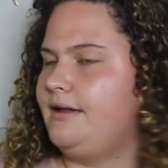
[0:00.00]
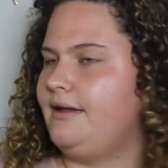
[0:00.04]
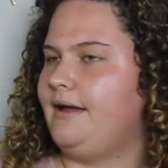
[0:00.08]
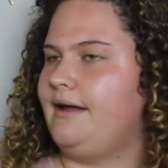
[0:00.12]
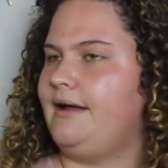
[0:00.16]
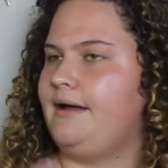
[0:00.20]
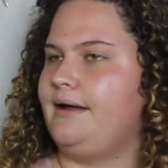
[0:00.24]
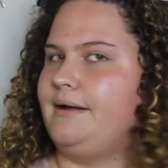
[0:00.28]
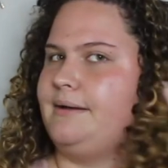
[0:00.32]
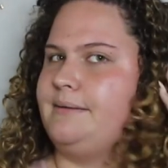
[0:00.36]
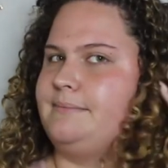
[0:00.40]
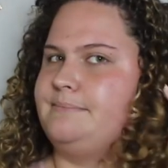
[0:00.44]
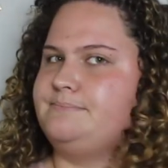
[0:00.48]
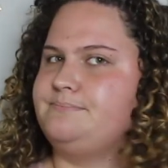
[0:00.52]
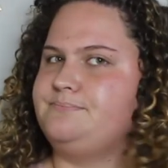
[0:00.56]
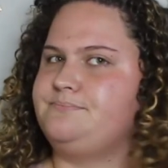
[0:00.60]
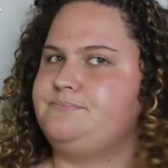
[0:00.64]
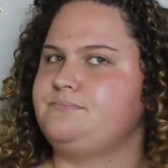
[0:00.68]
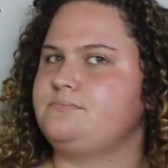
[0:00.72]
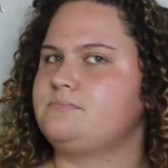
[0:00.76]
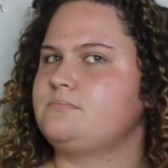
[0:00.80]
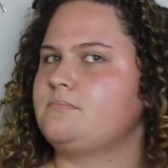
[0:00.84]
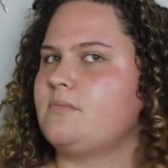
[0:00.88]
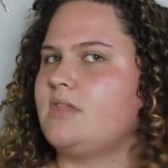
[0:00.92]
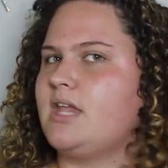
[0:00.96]
Um,
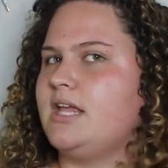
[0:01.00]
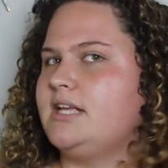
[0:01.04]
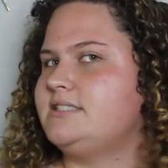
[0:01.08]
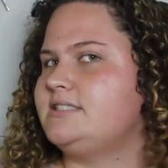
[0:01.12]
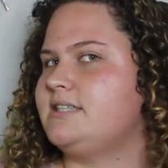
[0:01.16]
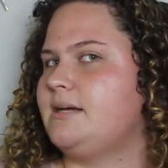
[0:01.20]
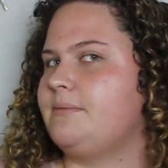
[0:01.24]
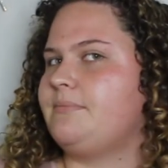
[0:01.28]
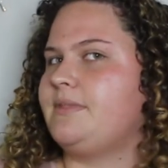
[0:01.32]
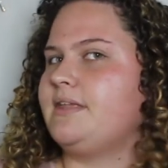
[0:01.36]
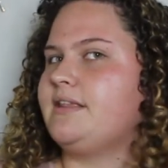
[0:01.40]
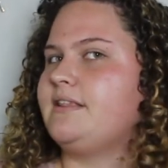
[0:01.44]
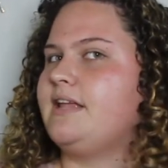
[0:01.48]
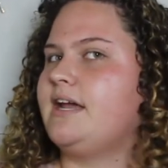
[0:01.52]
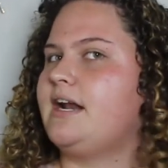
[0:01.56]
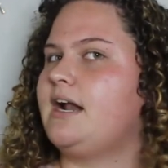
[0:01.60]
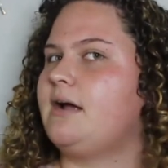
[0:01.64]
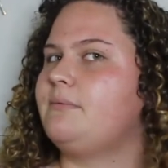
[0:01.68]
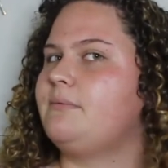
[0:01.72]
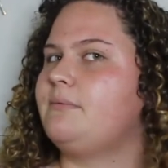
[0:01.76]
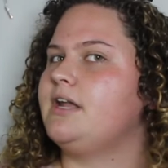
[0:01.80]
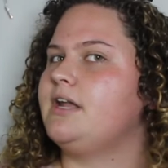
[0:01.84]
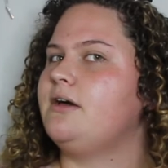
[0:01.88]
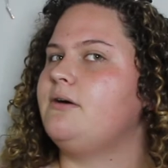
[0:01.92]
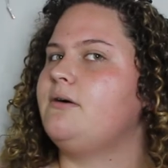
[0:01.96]
is something that
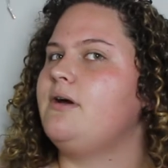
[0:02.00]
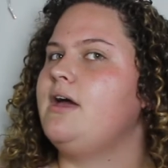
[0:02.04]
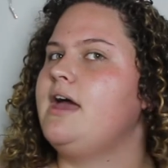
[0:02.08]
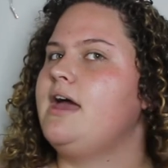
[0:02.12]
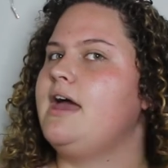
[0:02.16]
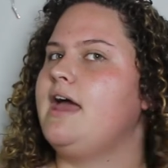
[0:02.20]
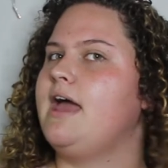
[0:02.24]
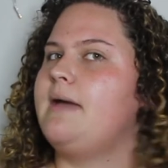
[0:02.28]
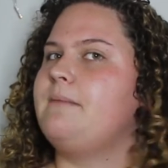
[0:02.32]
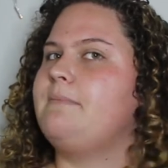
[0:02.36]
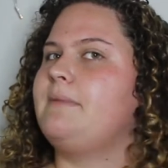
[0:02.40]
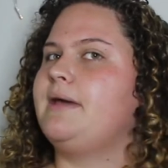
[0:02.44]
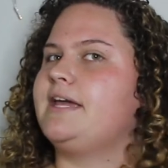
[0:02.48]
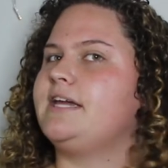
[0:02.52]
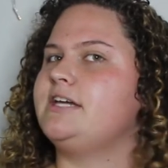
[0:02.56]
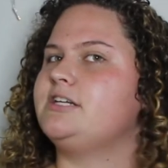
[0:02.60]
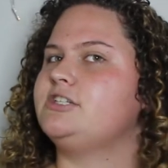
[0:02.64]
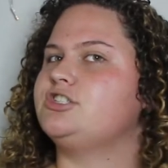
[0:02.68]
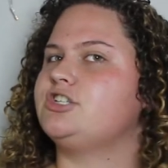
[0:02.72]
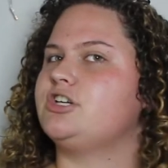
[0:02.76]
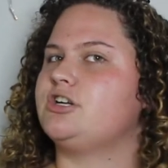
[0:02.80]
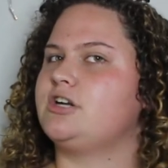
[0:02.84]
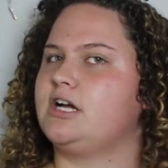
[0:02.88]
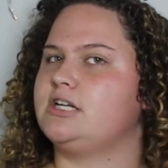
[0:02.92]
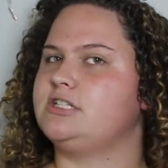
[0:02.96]
note and making
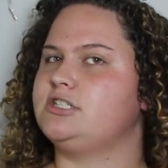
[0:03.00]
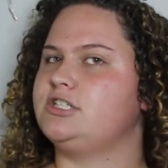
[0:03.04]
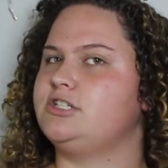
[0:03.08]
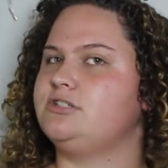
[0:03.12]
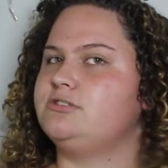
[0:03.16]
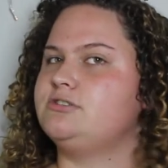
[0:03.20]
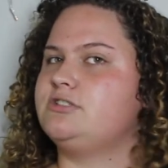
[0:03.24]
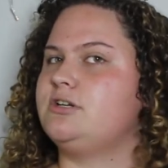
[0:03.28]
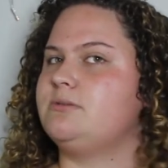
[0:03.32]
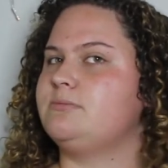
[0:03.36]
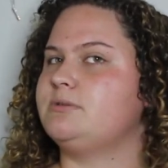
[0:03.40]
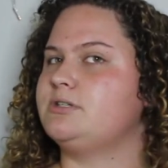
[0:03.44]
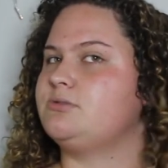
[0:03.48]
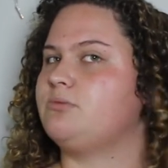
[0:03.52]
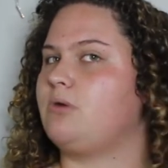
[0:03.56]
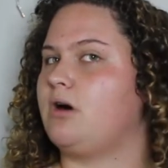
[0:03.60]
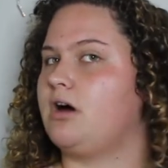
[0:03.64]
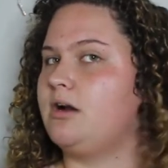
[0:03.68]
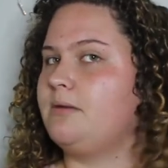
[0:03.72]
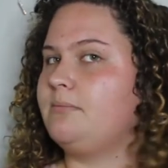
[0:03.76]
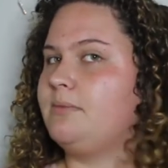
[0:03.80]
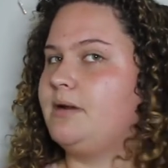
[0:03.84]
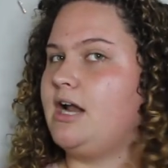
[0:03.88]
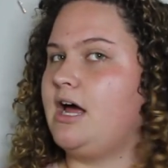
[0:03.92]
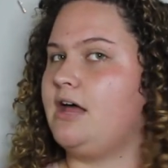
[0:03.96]
sure not to use too much
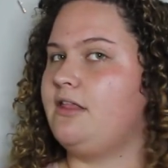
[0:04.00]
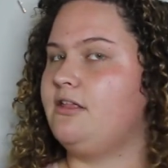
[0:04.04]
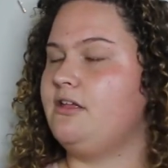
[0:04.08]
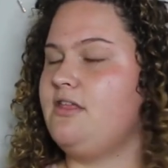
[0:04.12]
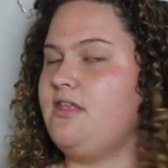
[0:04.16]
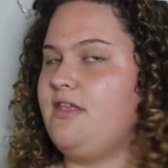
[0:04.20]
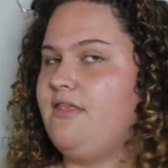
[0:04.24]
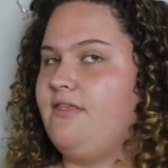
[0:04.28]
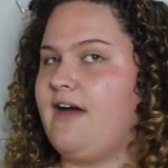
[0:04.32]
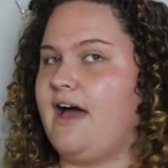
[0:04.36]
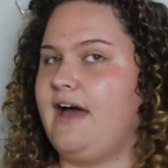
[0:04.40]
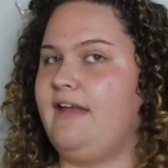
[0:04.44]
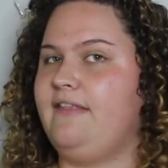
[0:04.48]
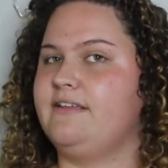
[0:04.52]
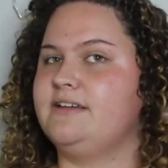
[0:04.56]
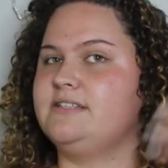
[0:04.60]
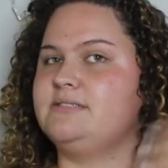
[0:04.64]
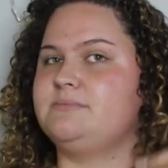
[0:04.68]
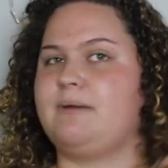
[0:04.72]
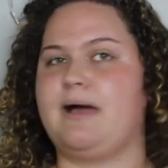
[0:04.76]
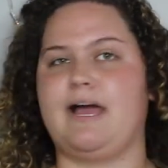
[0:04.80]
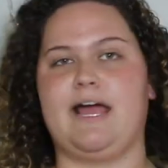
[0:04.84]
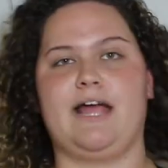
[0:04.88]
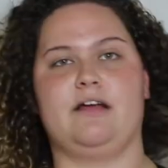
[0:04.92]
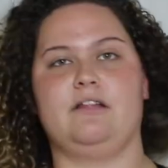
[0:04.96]
water. But other than that, this
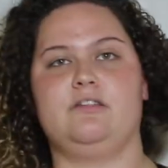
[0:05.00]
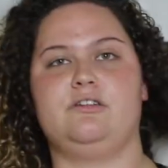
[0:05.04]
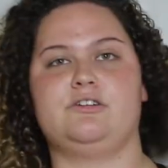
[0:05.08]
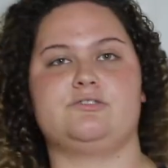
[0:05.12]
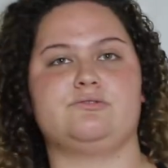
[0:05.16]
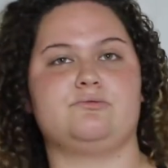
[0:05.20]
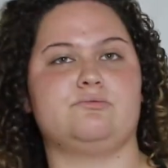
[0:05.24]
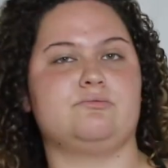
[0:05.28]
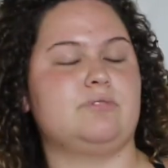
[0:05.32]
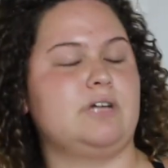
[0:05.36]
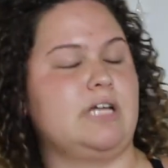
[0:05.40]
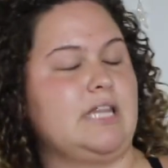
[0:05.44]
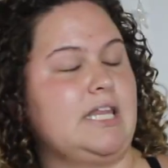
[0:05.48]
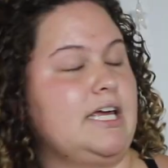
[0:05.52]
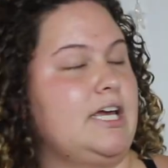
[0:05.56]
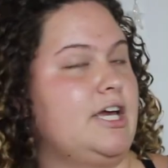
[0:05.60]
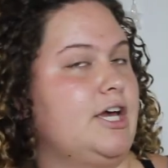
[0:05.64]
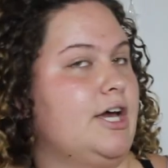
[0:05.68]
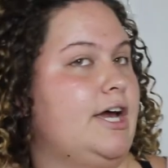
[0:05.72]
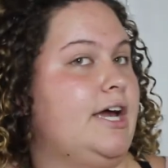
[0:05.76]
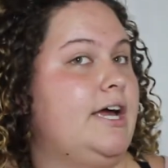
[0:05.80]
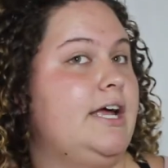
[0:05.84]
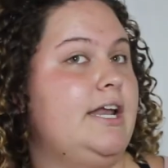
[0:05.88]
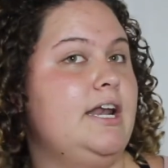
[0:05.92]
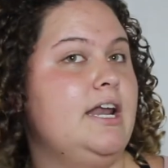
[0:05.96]
my hair looks really
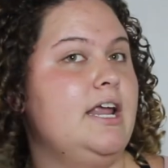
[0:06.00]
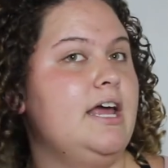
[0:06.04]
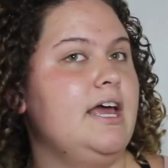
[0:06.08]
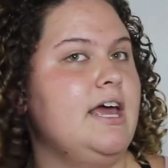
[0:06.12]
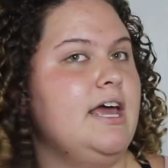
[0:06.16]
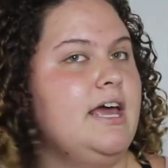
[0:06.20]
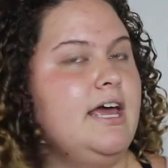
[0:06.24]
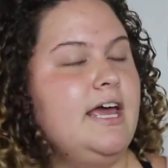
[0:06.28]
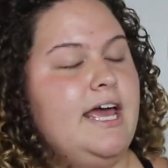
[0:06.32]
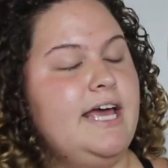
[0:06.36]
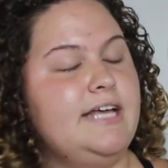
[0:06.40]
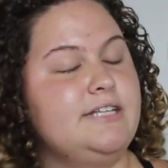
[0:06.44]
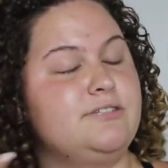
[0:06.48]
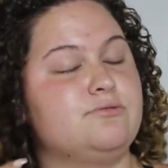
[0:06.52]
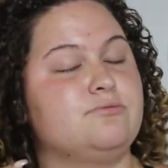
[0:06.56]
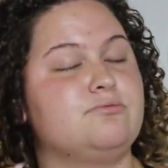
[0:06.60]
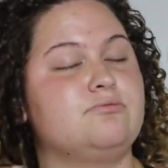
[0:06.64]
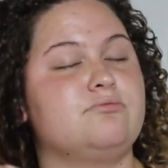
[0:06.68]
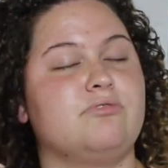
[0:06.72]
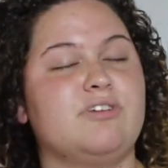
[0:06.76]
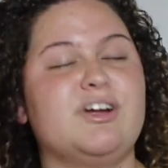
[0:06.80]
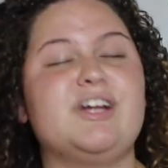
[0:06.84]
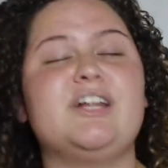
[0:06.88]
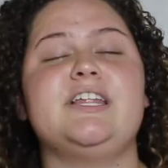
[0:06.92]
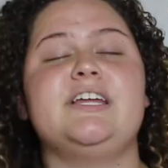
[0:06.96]
good. It's
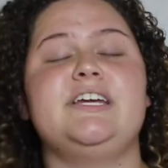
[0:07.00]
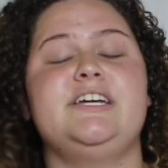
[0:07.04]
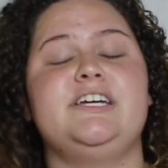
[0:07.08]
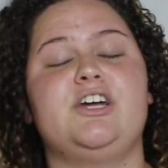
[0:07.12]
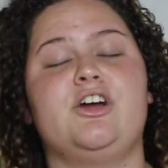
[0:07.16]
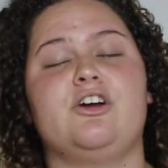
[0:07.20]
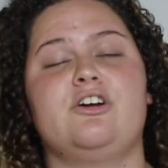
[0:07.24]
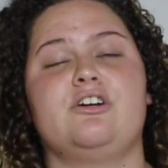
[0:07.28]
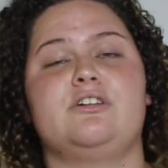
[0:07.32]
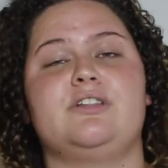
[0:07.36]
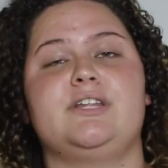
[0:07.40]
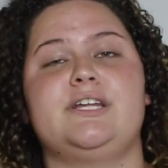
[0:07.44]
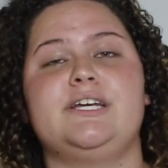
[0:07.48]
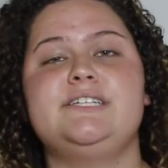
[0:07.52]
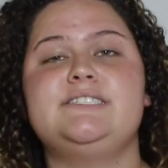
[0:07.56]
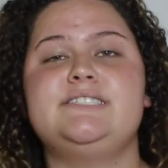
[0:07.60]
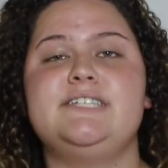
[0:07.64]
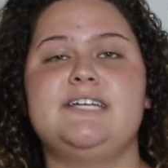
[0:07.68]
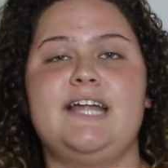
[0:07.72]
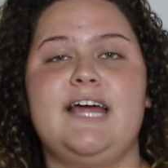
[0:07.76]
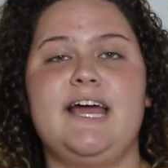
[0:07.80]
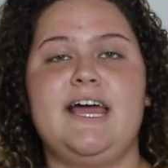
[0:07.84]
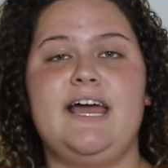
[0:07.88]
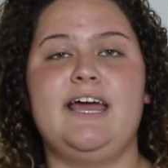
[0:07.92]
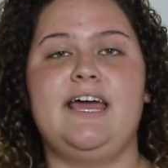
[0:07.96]
really curly
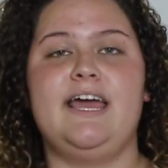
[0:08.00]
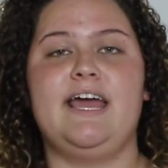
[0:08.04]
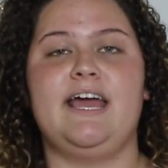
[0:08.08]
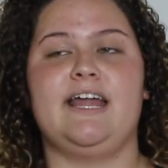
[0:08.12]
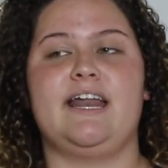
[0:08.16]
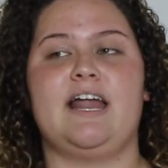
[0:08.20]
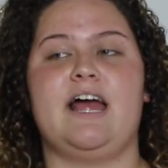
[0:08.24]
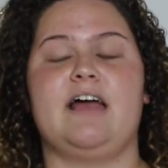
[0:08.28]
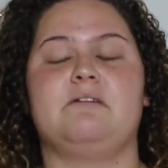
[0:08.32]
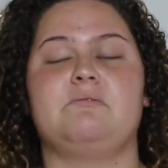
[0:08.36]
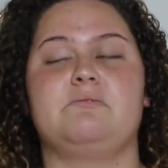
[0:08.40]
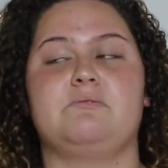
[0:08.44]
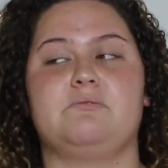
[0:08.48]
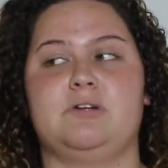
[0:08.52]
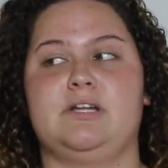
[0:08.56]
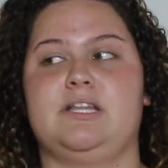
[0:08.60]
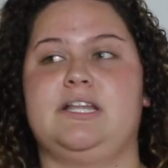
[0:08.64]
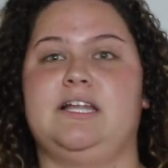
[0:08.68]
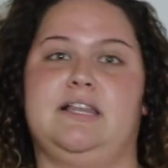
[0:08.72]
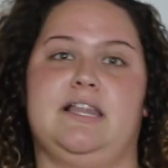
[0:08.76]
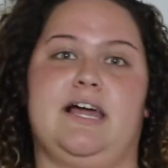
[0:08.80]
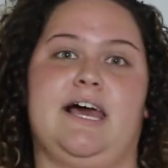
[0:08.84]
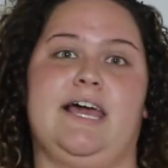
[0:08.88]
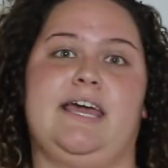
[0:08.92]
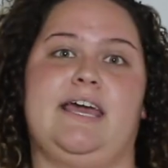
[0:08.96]
today and I
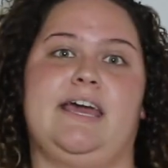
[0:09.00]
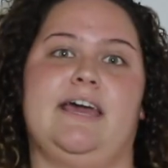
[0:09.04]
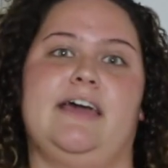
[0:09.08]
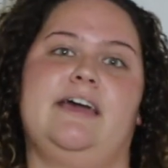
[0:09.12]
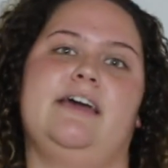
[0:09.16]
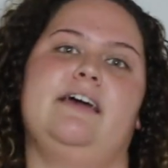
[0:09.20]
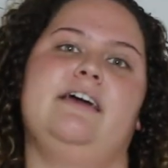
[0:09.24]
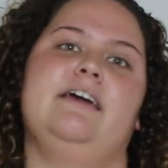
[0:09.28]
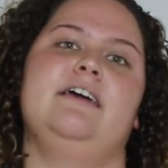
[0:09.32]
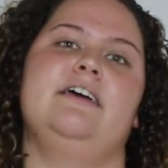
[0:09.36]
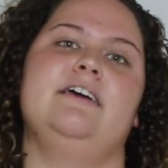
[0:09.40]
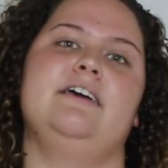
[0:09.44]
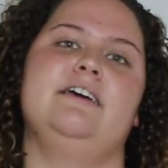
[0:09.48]
really like it.